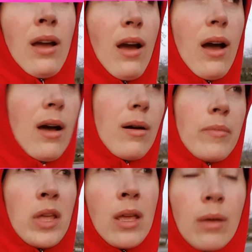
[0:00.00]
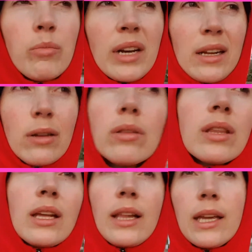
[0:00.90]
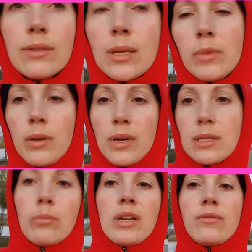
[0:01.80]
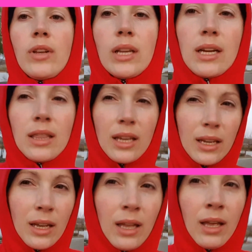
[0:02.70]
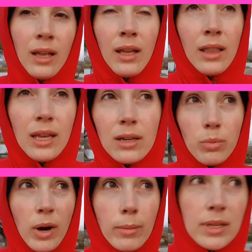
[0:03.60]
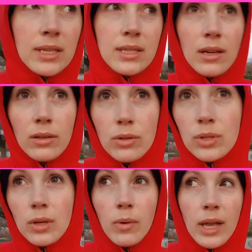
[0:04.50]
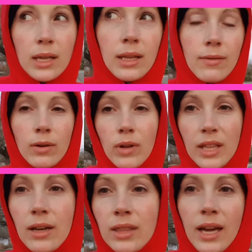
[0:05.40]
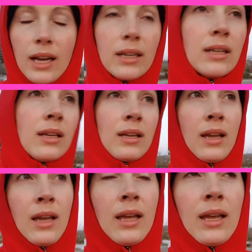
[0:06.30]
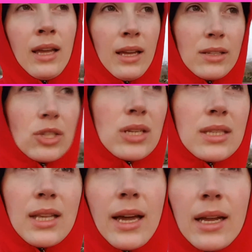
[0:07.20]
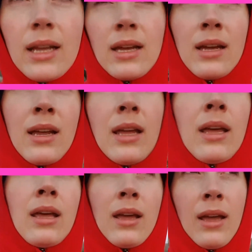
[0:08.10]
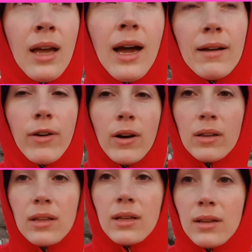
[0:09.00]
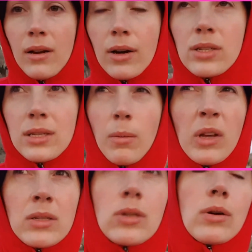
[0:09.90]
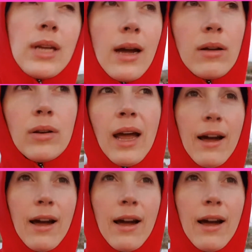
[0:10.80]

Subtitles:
But I don't think, like, if somebody wasn't breastfeeding, I think they could probably still lose the weight even without that. It's just that I've heard that our stomachs go down